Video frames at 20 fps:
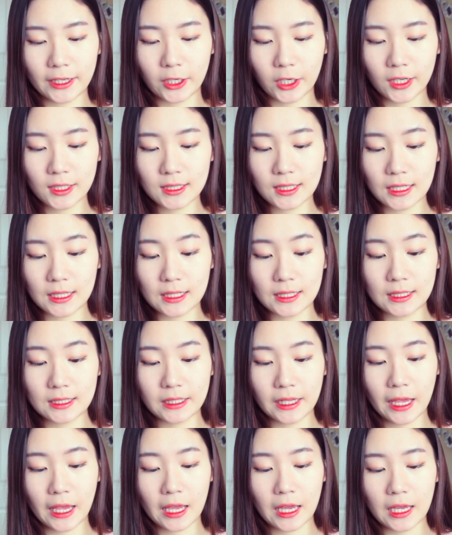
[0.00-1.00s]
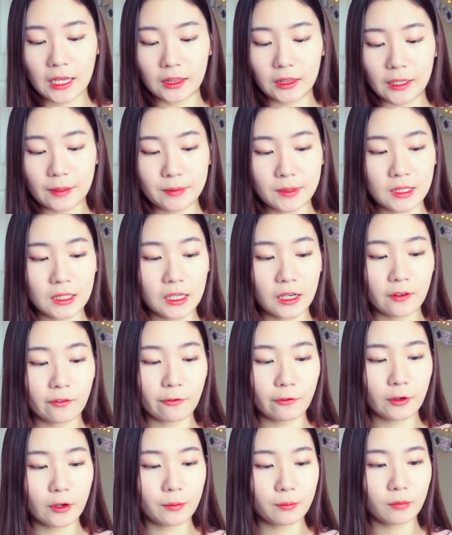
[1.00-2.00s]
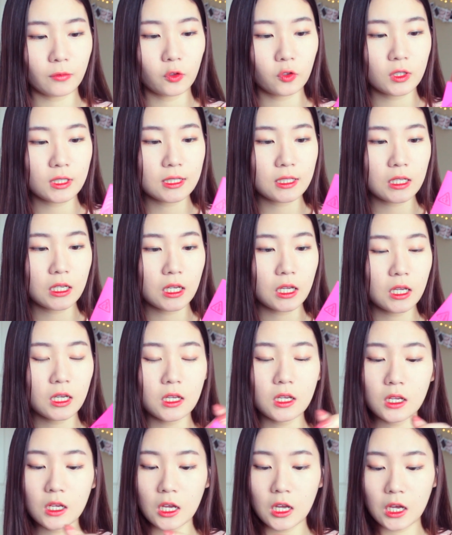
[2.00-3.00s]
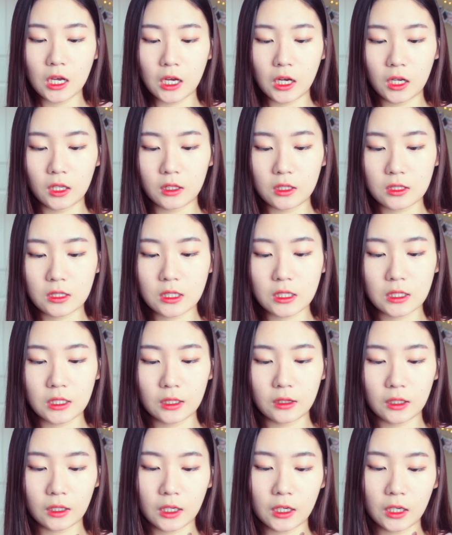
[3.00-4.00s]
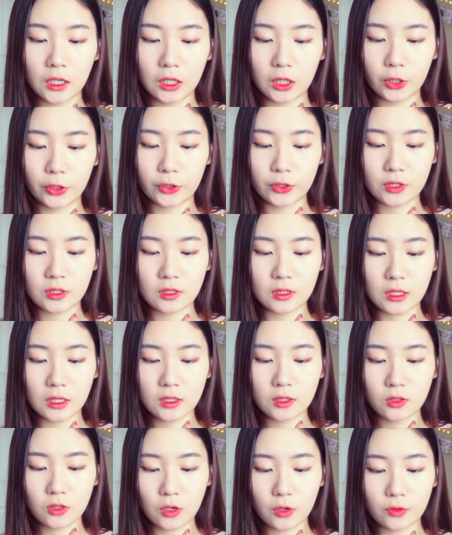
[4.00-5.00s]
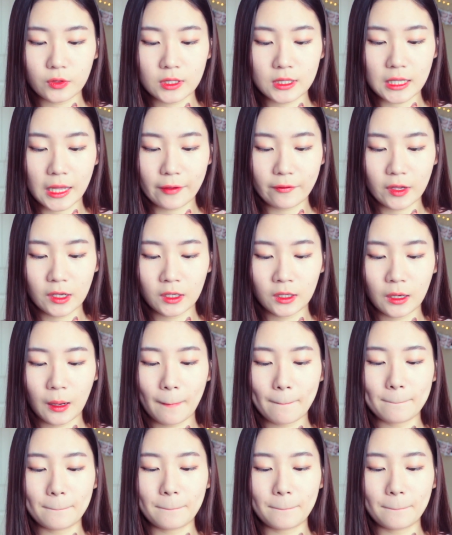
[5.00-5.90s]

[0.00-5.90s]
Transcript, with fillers: I got is a lipstick from three C E, and this is in the color six oh seven